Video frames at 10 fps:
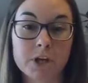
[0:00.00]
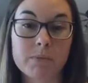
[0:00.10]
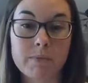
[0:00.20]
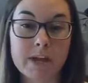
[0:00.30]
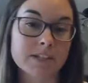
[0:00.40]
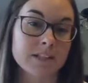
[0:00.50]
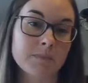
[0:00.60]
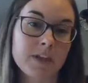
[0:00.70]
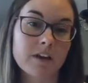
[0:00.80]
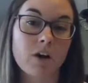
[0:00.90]
We're going to be making
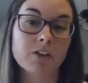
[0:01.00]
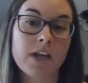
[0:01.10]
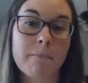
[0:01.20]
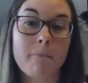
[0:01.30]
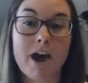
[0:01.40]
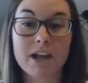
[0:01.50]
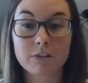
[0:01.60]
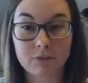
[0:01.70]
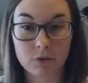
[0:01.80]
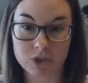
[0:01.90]
something called a
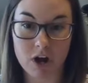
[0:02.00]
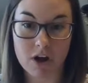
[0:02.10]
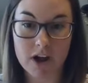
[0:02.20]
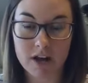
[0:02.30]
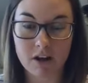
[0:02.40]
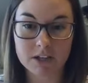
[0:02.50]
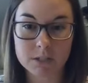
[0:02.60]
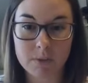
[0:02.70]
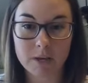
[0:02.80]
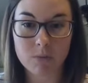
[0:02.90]
mindful jar, and
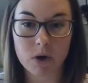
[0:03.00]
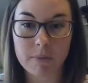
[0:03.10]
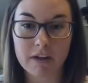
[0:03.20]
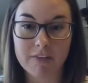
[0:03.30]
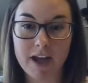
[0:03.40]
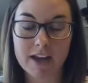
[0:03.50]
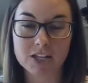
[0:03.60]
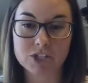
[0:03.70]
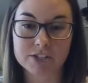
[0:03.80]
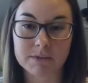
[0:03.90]
I'll explain more about
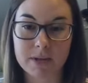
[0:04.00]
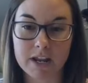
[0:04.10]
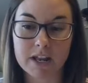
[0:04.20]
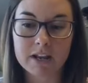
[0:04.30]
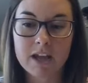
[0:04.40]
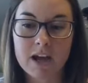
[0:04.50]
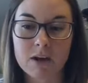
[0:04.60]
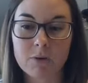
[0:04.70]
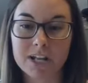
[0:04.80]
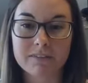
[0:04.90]
that in just a minute.
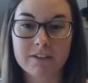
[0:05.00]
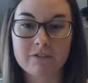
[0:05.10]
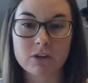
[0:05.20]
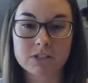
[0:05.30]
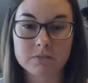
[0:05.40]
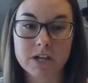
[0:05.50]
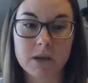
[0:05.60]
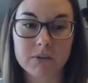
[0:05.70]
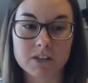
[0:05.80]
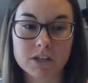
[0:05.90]
I want to give everyone some
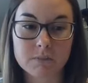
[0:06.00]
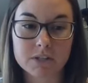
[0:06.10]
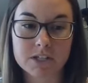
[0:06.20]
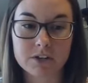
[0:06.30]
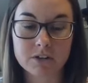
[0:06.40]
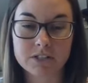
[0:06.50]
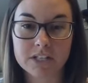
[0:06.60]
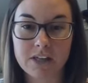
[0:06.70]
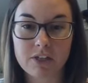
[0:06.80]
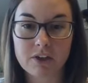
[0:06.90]
time to get their
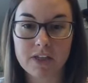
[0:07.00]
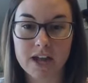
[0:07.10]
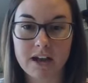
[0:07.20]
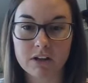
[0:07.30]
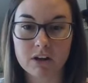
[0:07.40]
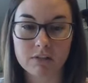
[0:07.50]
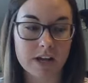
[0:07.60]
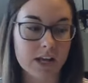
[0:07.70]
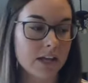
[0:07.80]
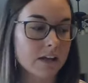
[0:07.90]
materials together if they haven't
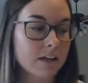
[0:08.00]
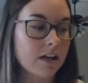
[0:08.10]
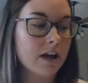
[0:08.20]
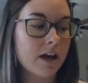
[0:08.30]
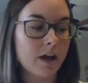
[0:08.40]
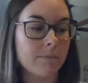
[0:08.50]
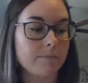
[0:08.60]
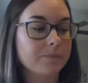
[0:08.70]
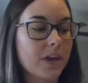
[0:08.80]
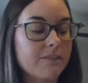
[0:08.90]
already,
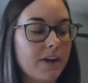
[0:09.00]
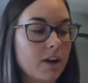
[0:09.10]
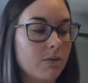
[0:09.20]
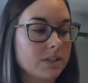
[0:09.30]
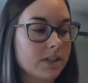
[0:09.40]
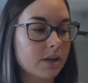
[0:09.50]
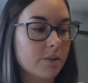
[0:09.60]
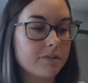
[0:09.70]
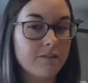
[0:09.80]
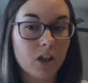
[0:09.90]
if anyone's
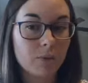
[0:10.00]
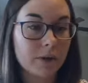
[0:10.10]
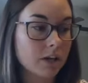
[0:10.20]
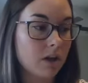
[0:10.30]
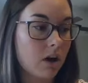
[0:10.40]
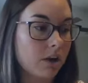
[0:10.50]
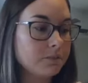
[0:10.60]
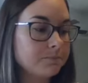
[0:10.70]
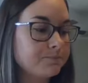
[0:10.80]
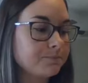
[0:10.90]
going to be following
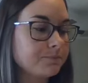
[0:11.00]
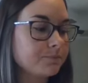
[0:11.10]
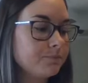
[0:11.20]
along.